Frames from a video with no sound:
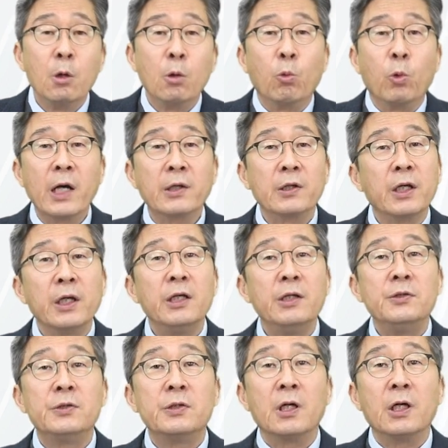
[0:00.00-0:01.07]
What
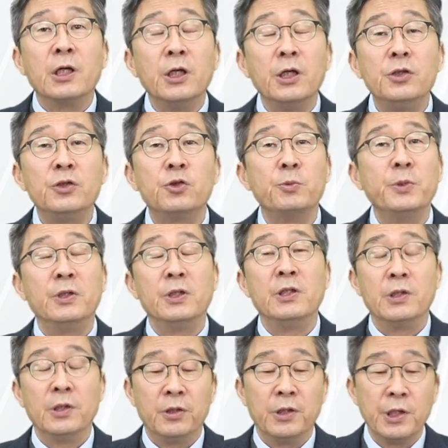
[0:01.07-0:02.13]
is instrument
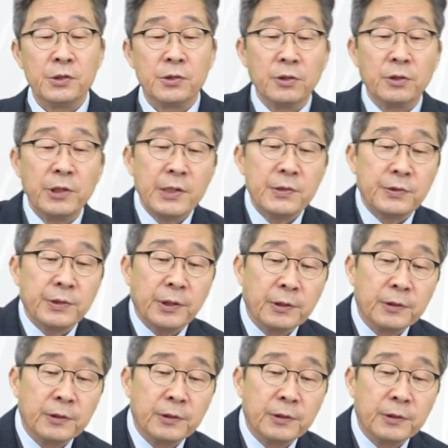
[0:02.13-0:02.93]
indentation testing?